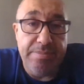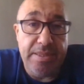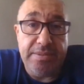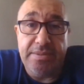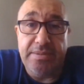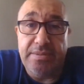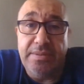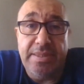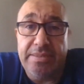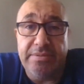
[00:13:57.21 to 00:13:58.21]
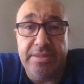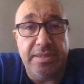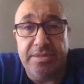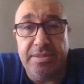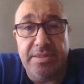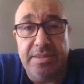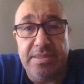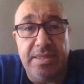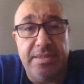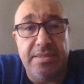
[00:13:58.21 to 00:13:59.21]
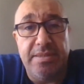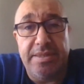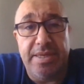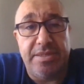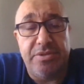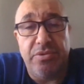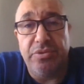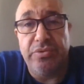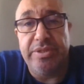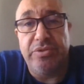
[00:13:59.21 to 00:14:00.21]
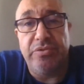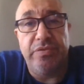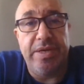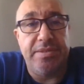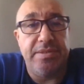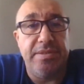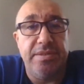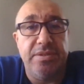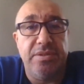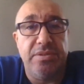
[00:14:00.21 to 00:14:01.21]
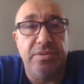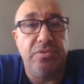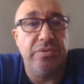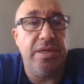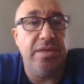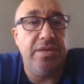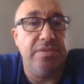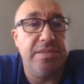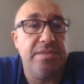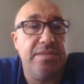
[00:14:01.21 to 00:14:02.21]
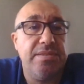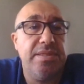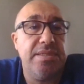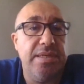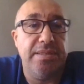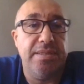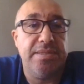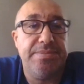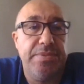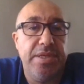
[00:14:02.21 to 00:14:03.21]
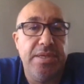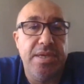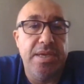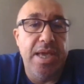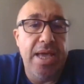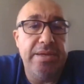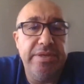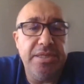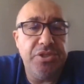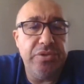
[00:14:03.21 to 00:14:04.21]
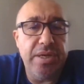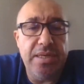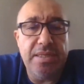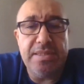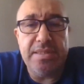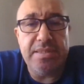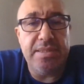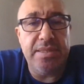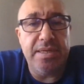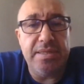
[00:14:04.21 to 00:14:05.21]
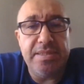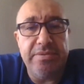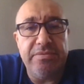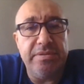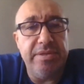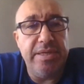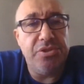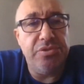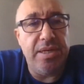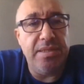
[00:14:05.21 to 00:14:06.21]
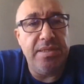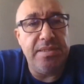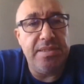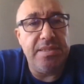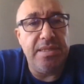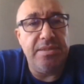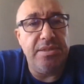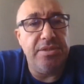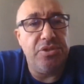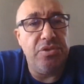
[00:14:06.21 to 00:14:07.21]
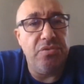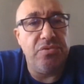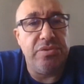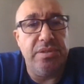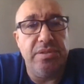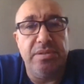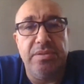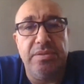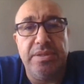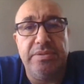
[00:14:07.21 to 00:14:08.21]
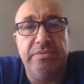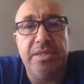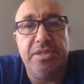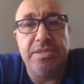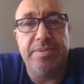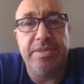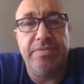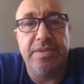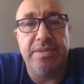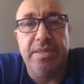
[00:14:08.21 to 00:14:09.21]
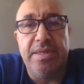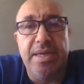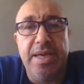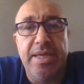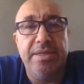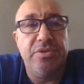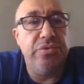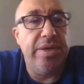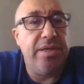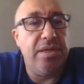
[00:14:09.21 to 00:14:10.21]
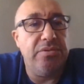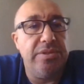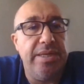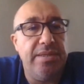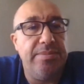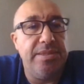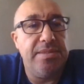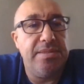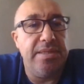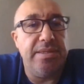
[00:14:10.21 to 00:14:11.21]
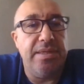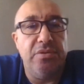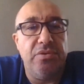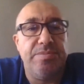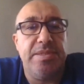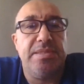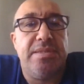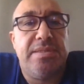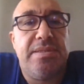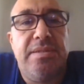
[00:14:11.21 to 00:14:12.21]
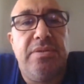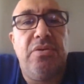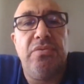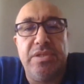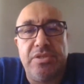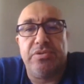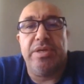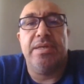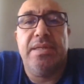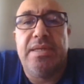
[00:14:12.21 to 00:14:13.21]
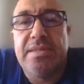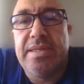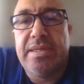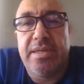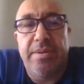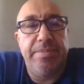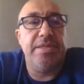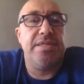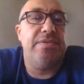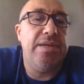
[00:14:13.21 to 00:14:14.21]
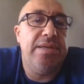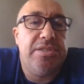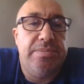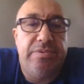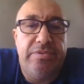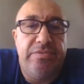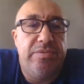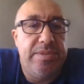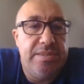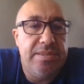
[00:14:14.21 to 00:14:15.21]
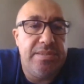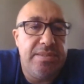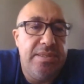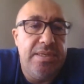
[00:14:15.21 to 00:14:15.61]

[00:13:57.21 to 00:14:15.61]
But in agriculture, it is not the case. So you need to wait to the harvest, things this. And ratio analysis, there are several ratio analysis, and it shows the relations between any two accounting elements that allows business owners to analyze their company's financial performances.